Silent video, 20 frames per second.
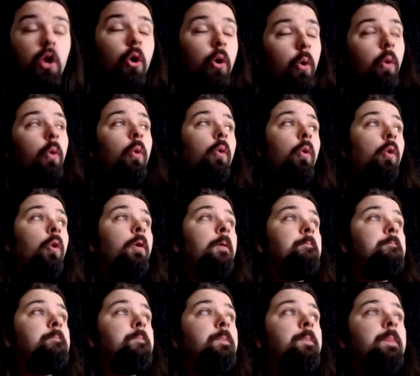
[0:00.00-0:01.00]
or
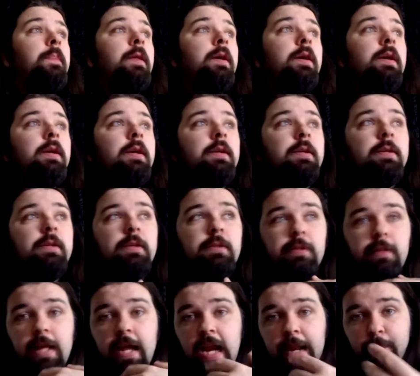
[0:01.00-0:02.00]

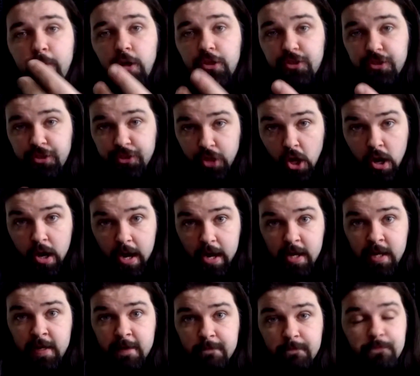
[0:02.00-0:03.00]
let that person
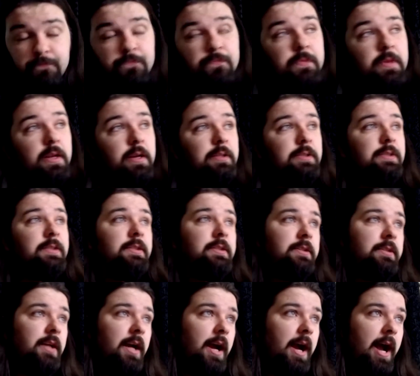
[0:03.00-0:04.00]
die
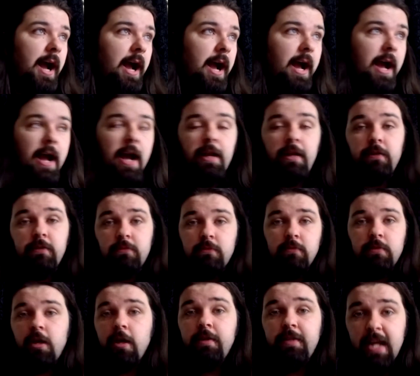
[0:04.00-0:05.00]
and
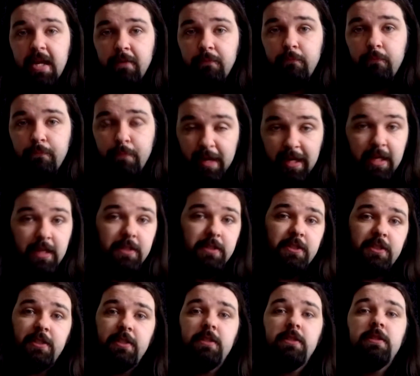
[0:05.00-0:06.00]
condemn
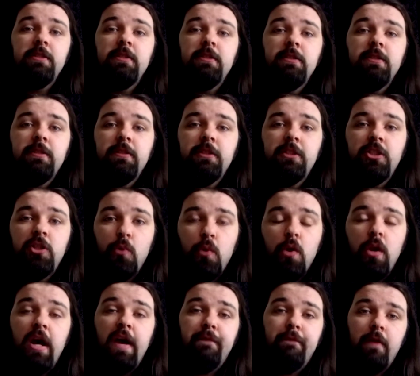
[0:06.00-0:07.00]
billions to a
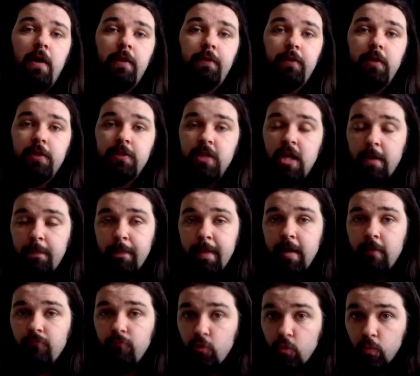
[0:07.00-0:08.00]
life under
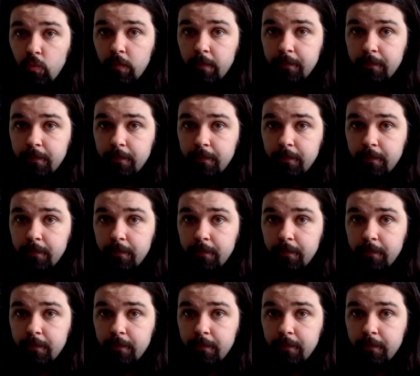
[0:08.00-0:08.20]
Cyberman rule.